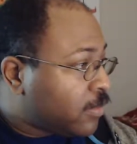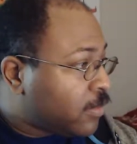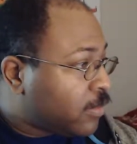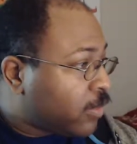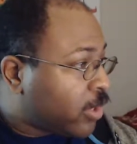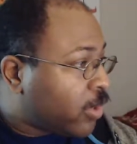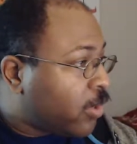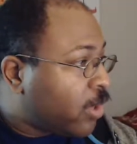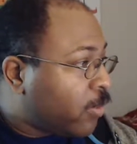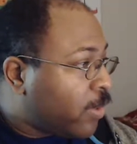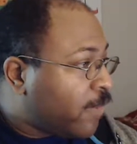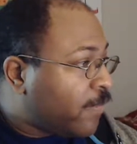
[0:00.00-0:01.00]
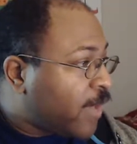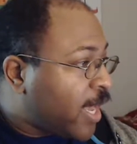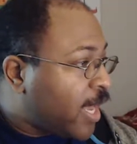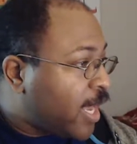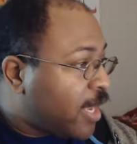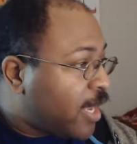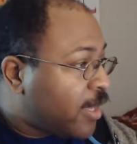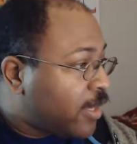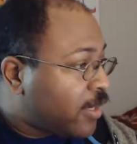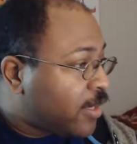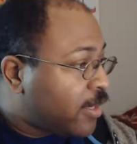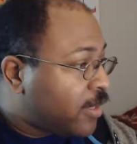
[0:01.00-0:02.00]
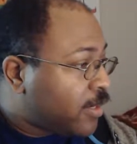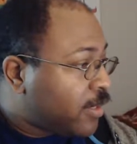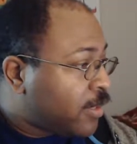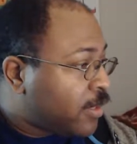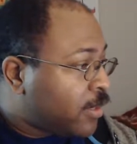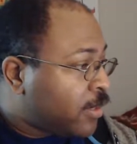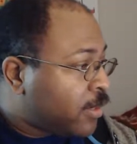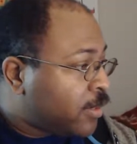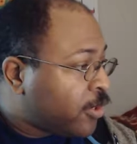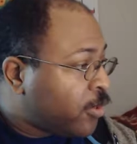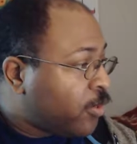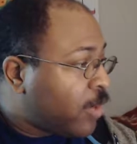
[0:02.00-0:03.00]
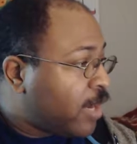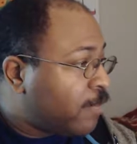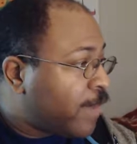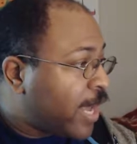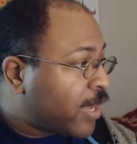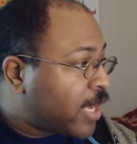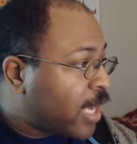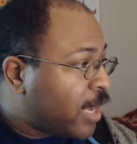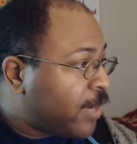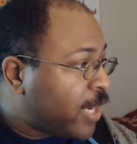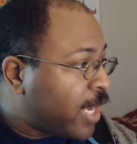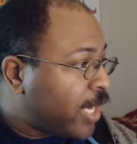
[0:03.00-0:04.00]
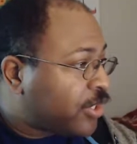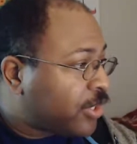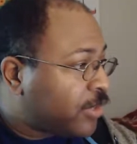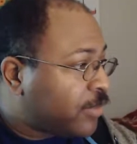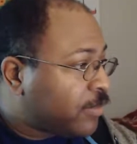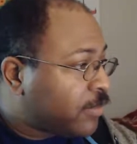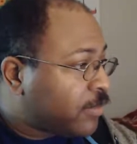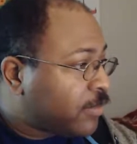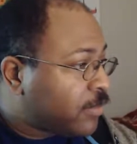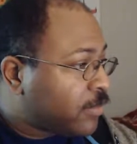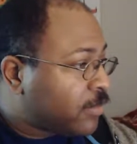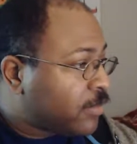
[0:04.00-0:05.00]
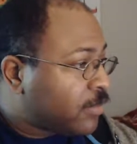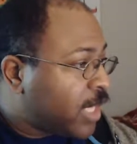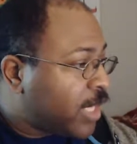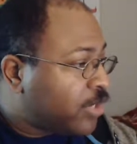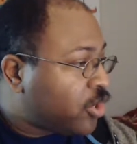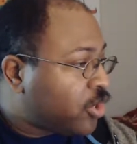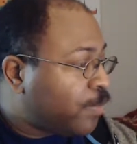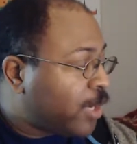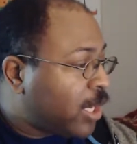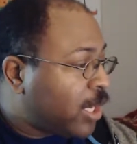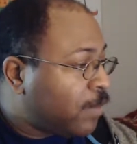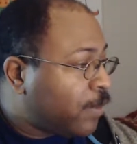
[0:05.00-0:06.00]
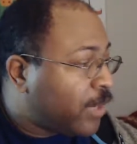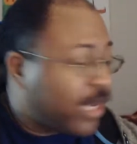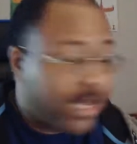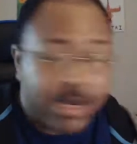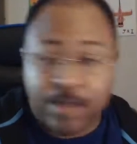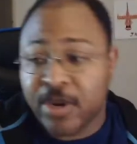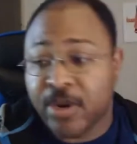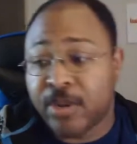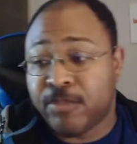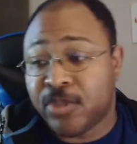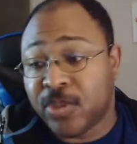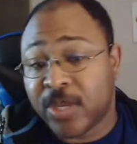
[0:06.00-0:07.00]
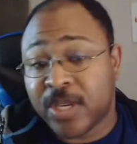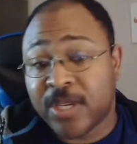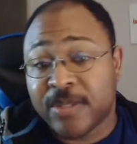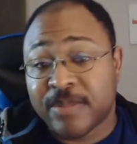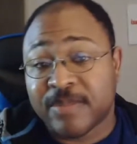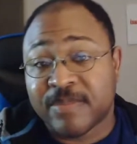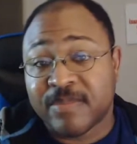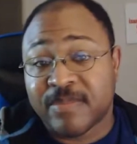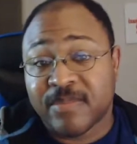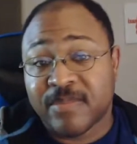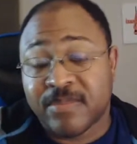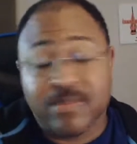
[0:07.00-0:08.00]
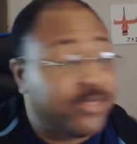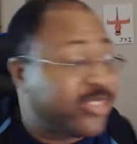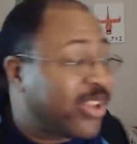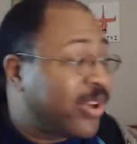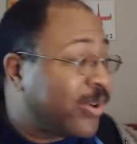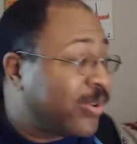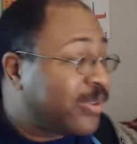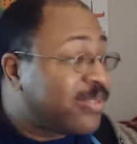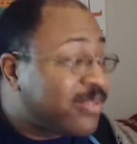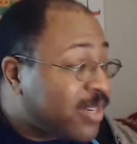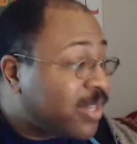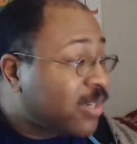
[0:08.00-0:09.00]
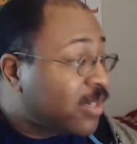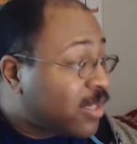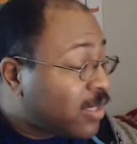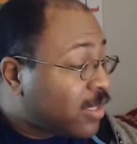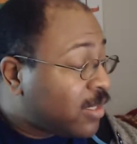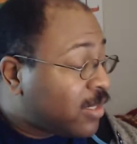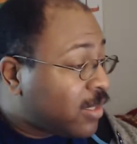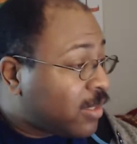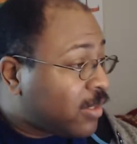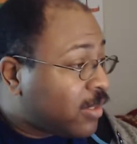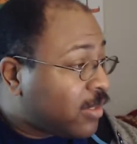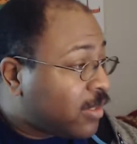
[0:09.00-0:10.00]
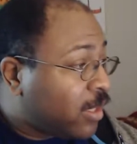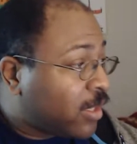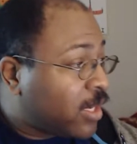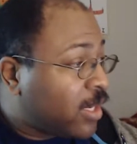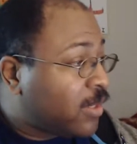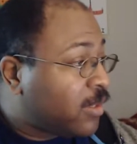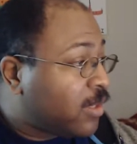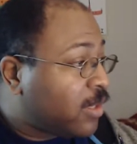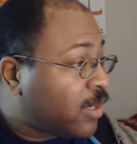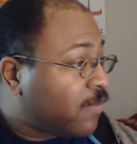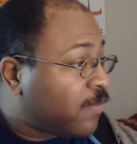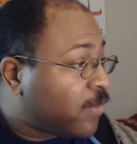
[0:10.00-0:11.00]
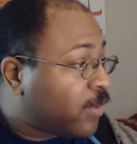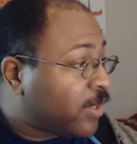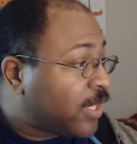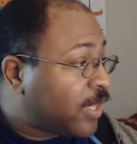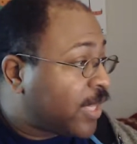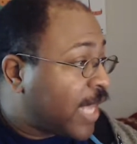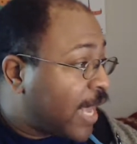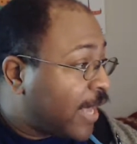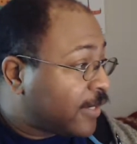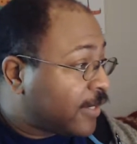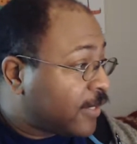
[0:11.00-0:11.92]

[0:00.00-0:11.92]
we're going with a 2 running back combination in Chuba Hubbard and Amir Abdullah. So looking forward to that.